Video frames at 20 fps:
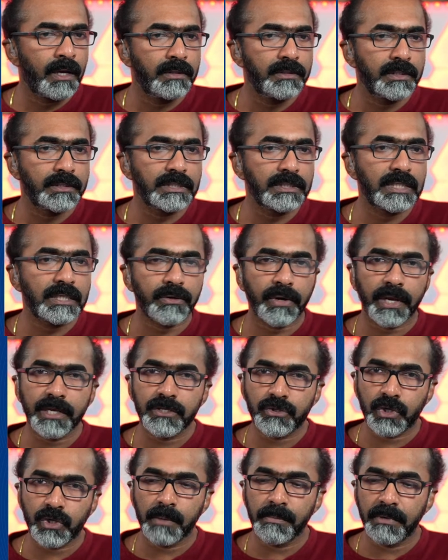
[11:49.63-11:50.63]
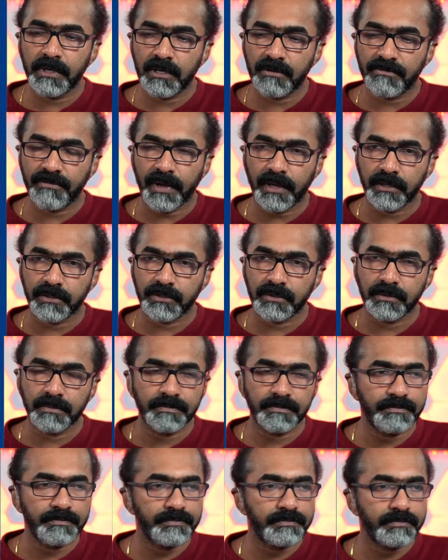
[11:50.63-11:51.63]
this is a Restream interface.
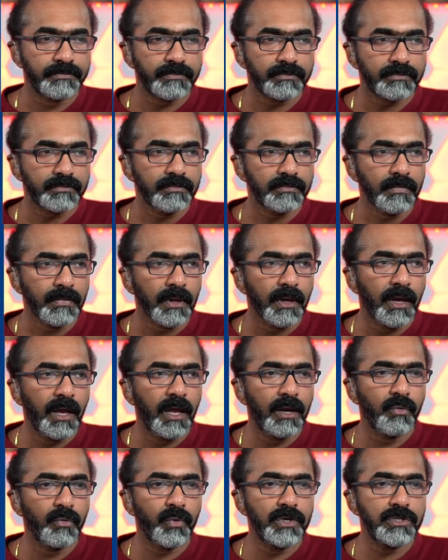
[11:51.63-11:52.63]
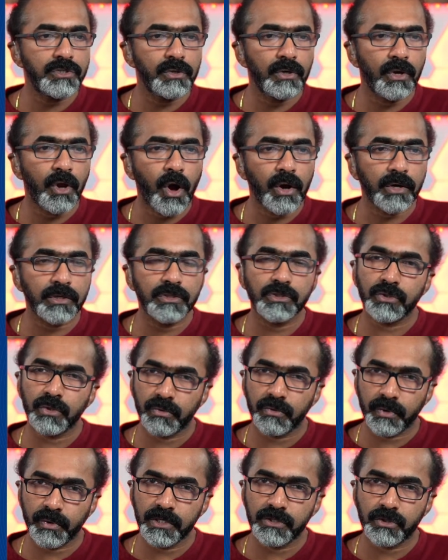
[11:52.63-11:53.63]
And once you log into
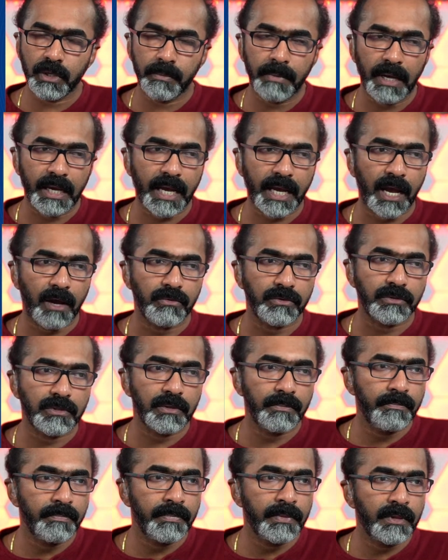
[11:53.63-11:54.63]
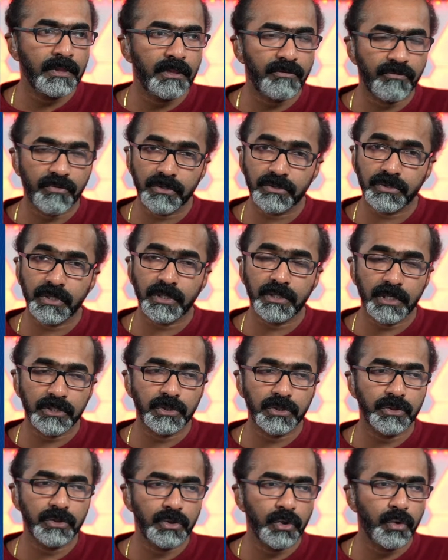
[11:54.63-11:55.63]
your Restream account, the first thing
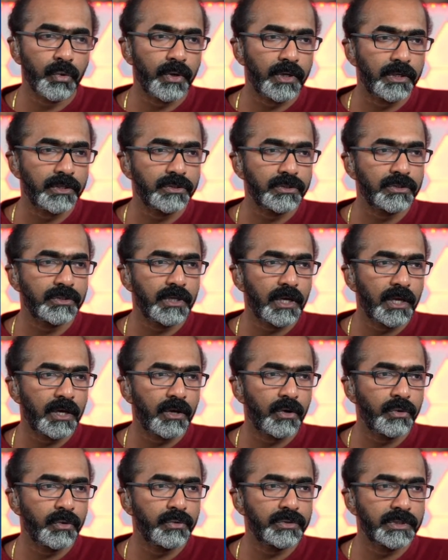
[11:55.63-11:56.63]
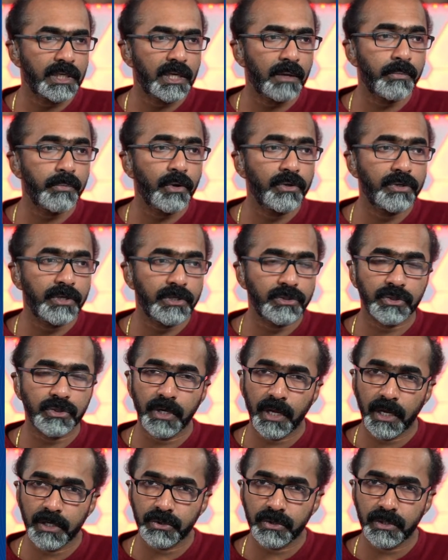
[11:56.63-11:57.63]
that you do is, you set up your
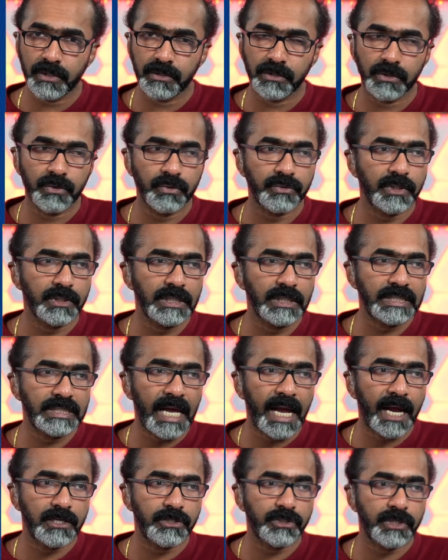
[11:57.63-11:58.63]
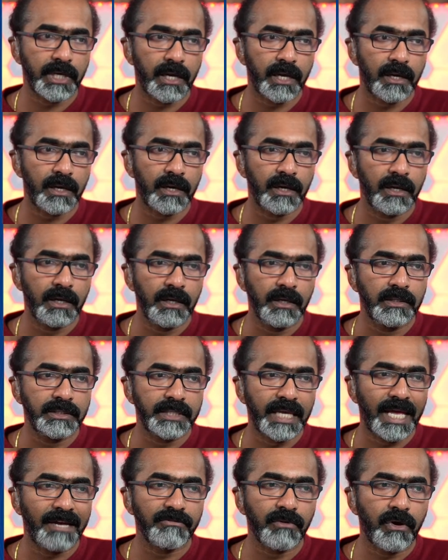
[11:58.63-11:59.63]
destinations using this add channel.
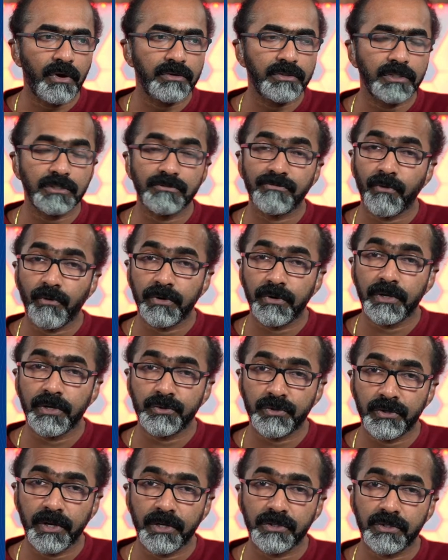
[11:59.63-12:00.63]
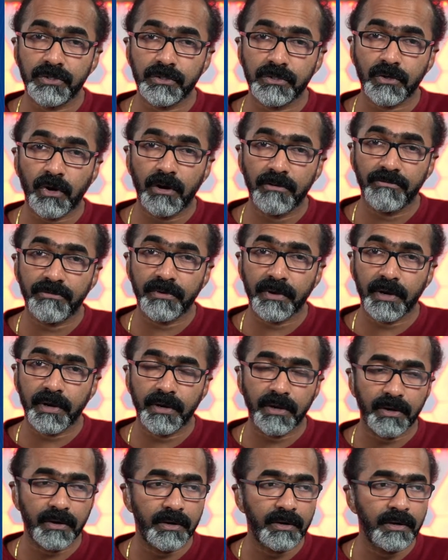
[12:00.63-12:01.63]
See, I've got these 4 destinations configured
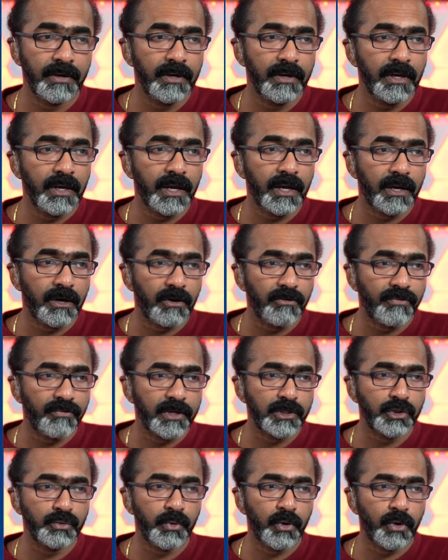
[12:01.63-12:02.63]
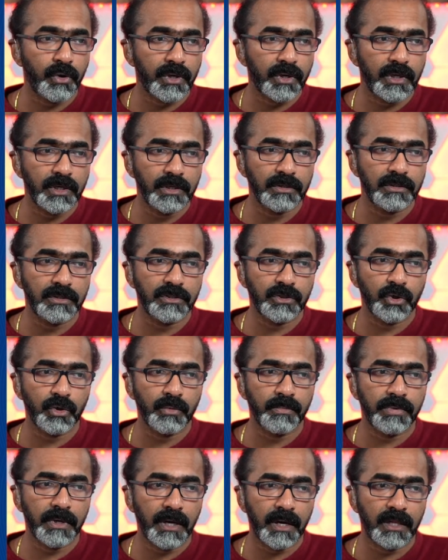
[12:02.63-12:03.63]
here. Facebook,
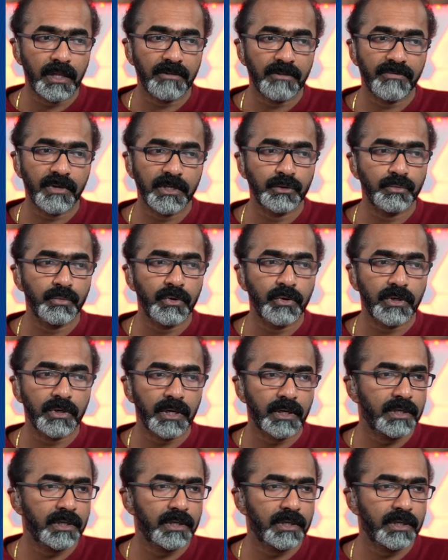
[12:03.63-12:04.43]
YouTube, another Facebook,